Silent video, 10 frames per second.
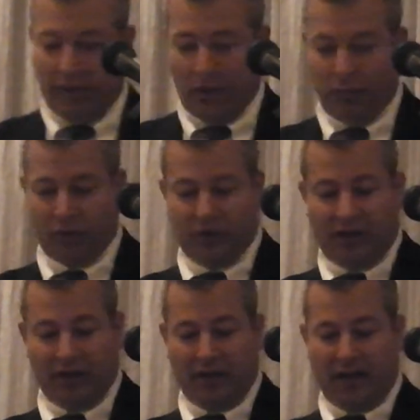I will
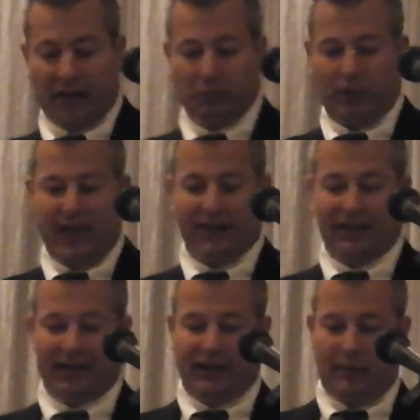tell you that without
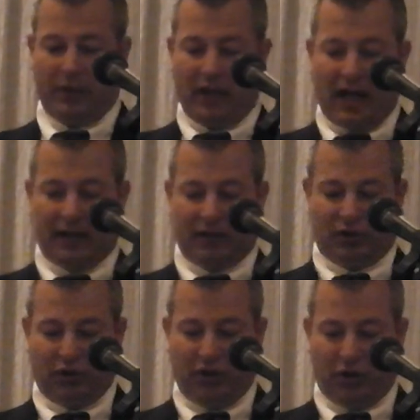that type of guidance
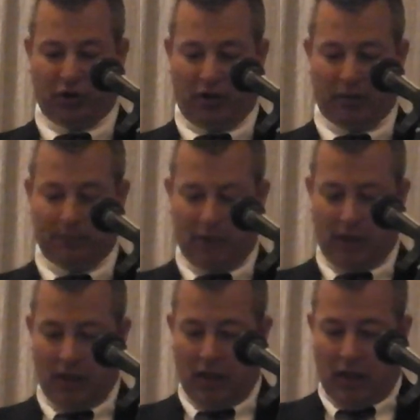and leadership,
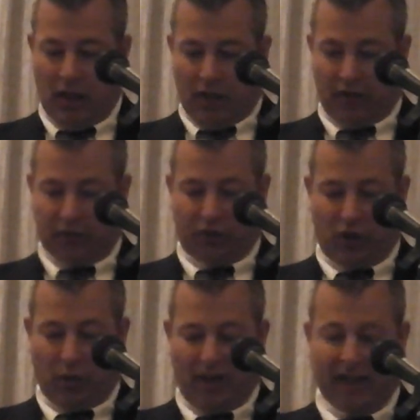there's no
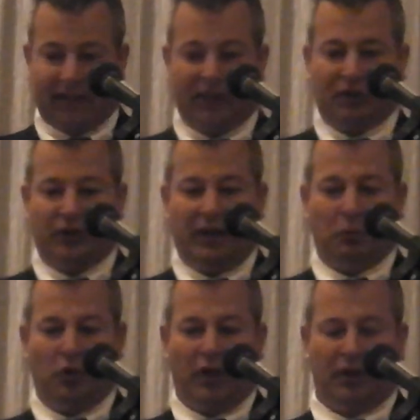way that this
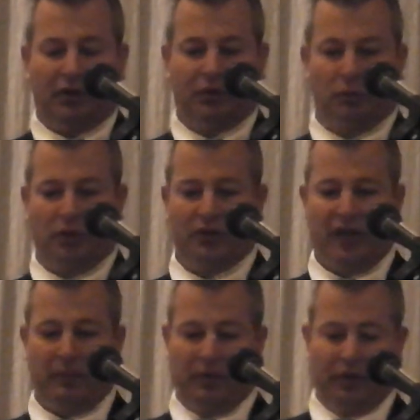team wins one
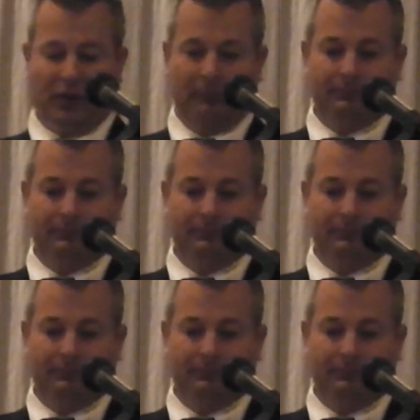championship.